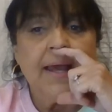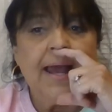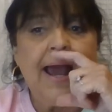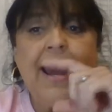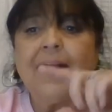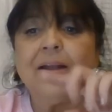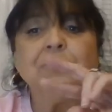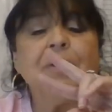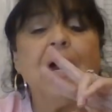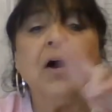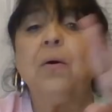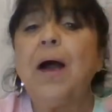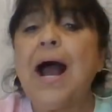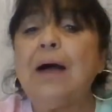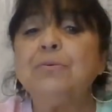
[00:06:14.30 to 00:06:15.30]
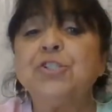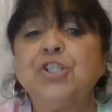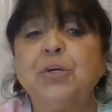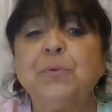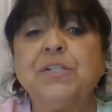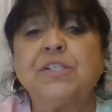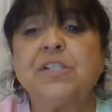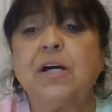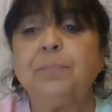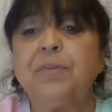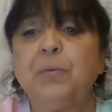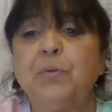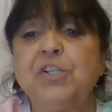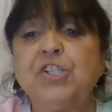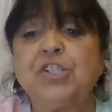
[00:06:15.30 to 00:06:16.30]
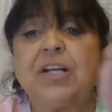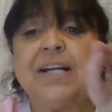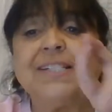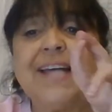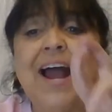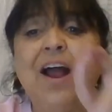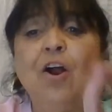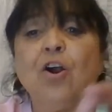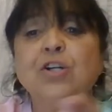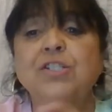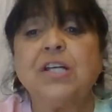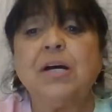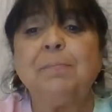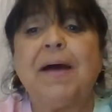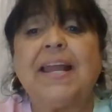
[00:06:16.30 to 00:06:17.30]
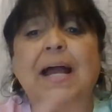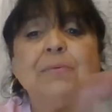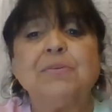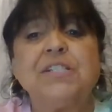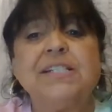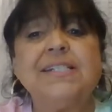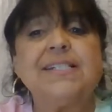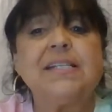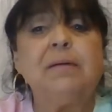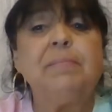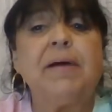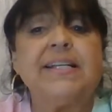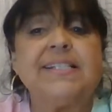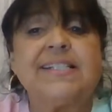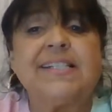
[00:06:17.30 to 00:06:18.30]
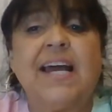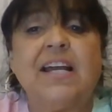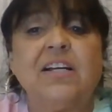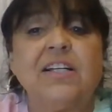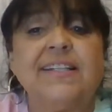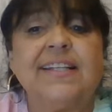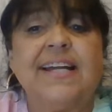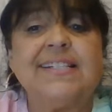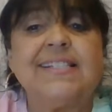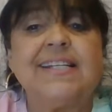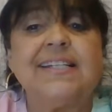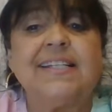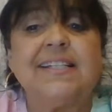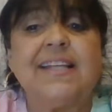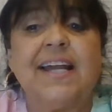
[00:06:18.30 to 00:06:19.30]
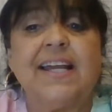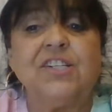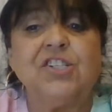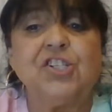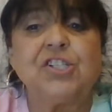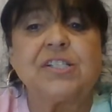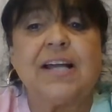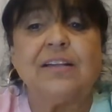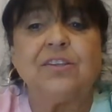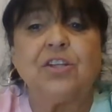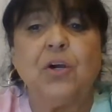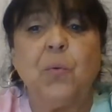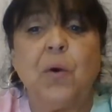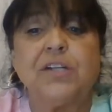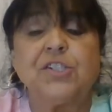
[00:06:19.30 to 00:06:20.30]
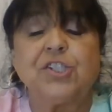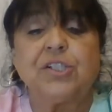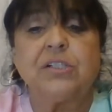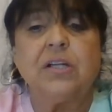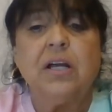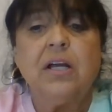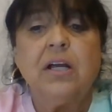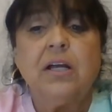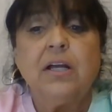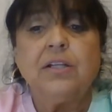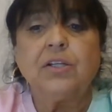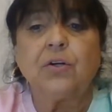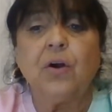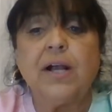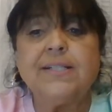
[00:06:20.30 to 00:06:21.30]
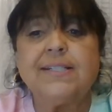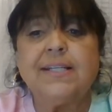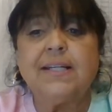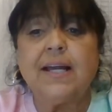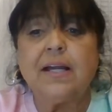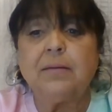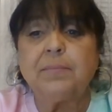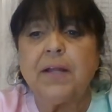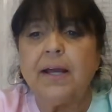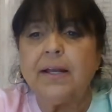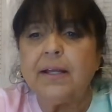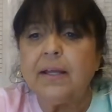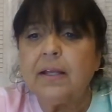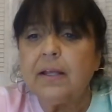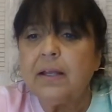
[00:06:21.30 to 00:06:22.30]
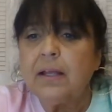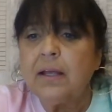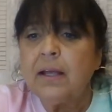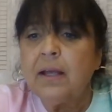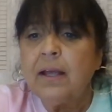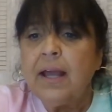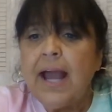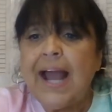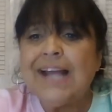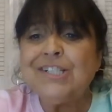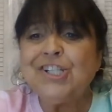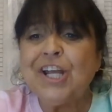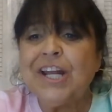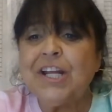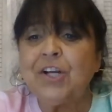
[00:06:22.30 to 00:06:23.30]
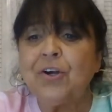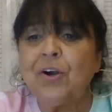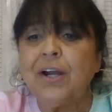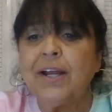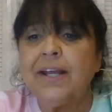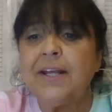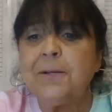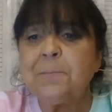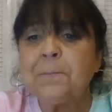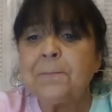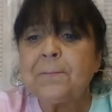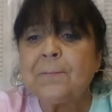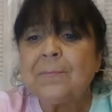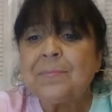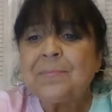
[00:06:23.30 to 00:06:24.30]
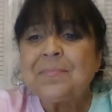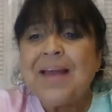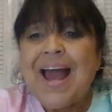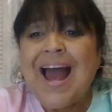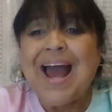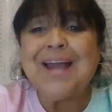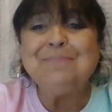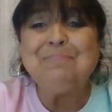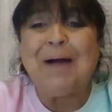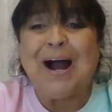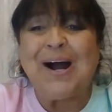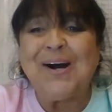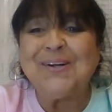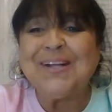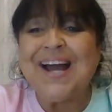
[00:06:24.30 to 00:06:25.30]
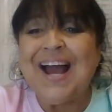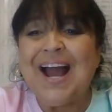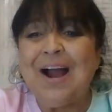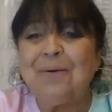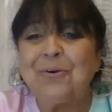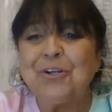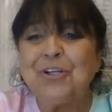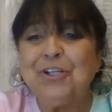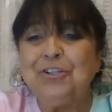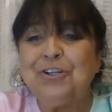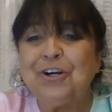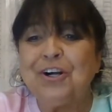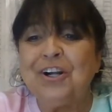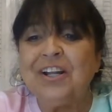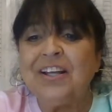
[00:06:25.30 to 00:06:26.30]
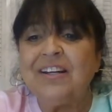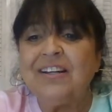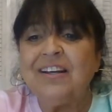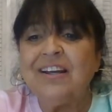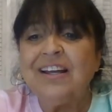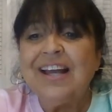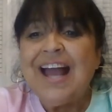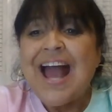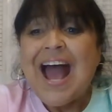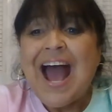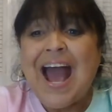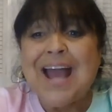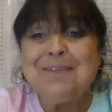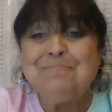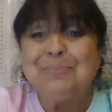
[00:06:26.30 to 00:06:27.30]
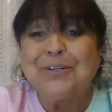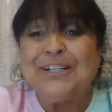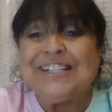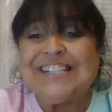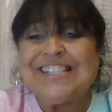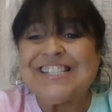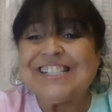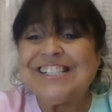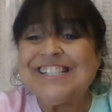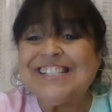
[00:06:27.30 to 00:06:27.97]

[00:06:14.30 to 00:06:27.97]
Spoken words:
I don't know. I was doing something because I heard I was in somebody's sale, and they said that they had just got through watching the crazy lamp lady. Hi, Janet Green. Hi, Paula. How are you, darling? Hi, Bridget.